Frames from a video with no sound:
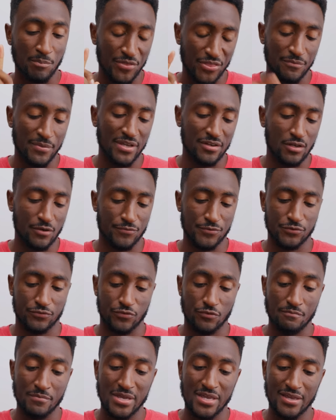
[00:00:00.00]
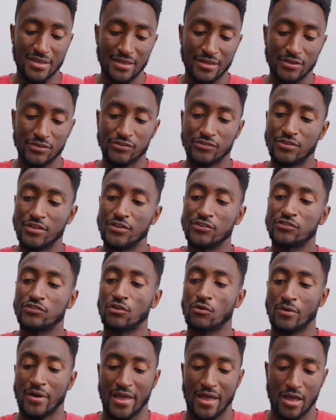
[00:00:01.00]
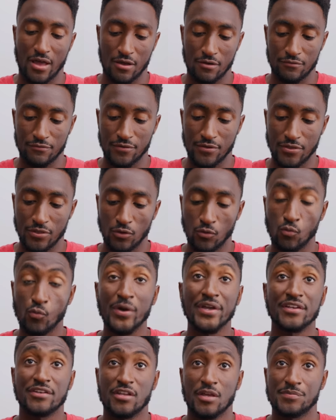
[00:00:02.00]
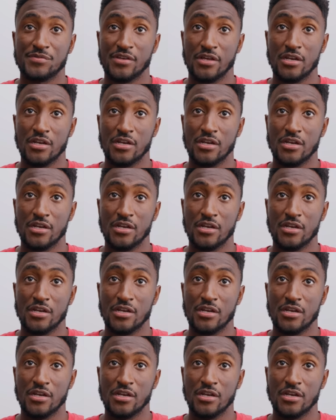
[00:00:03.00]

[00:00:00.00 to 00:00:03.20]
But the main difference for me is these don't have the wingtips